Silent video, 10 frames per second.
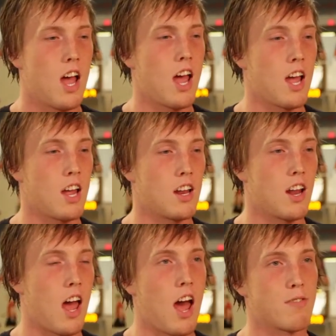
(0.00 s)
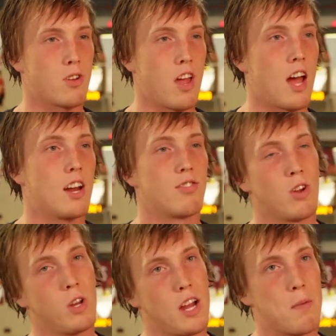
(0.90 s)
And after that, I
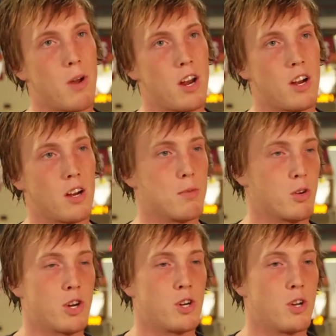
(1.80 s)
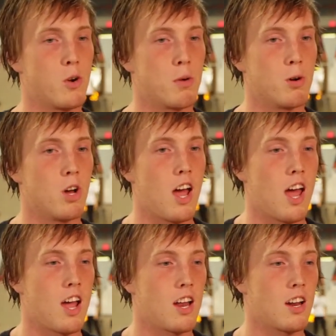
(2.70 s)
slowly got better, we returned to normal,
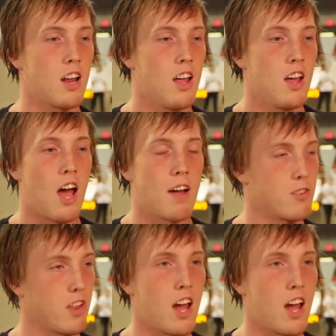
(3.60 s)
and after